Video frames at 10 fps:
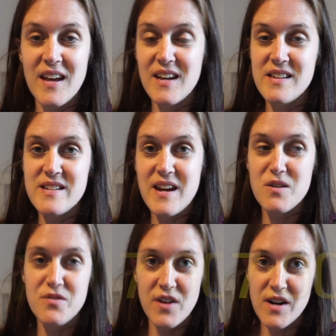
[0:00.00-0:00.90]
It is now
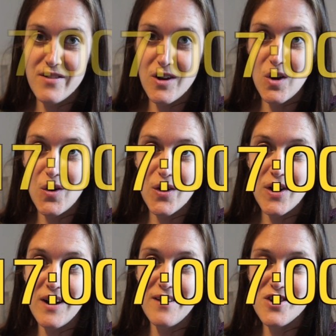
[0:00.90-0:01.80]
5:00.
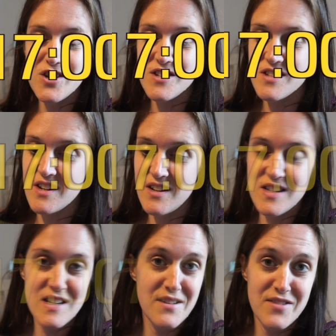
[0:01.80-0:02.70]
I've just
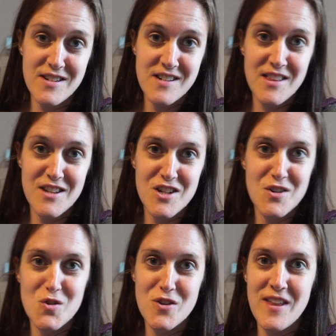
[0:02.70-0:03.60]
delivered the
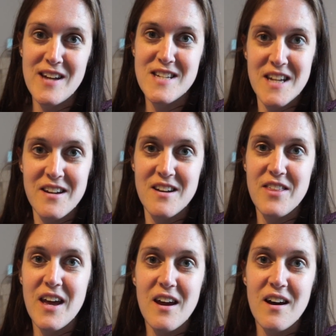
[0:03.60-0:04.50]
children their dinner.
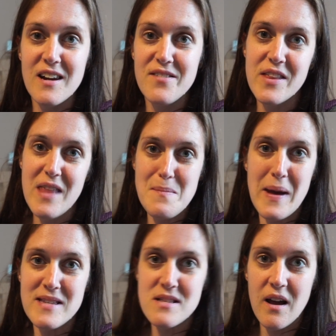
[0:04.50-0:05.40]
They are living their
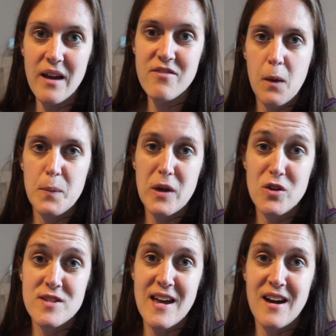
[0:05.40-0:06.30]
best life
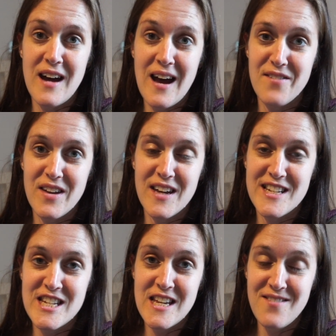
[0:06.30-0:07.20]
because they are having a
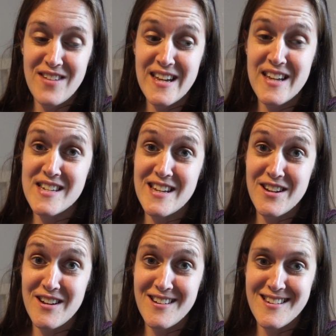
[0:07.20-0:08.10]
TV
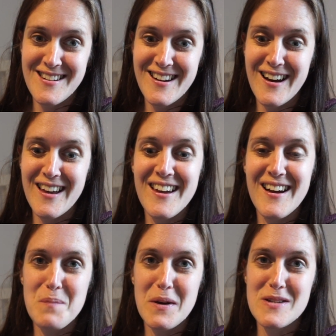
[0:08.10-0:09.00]
dinner tonight,
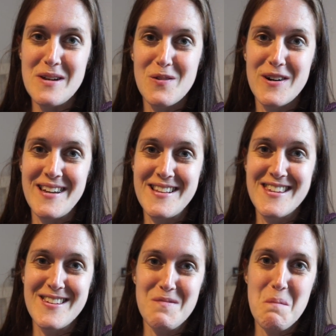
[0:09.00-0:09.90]
because I wanted
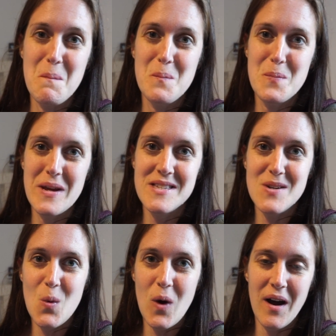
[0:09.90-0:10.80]
some peace
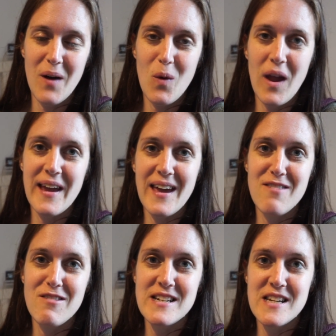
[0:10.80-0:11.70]
and quiet while I
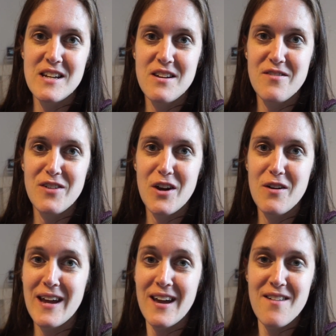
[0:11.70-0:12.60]
get ready for
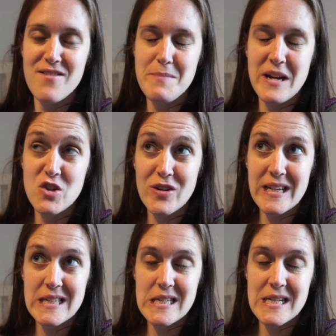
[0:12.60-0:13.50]
going for my
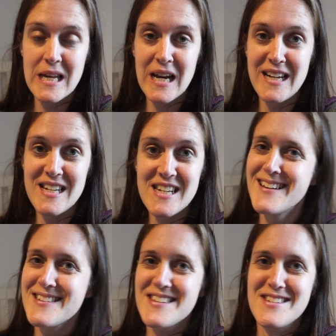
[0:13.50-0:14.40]
drinks tonight.
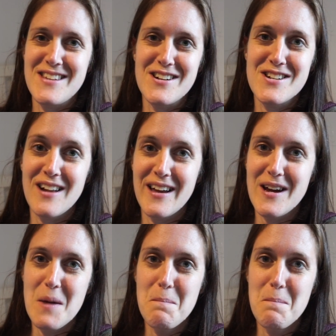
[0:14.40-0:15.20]
This is such like a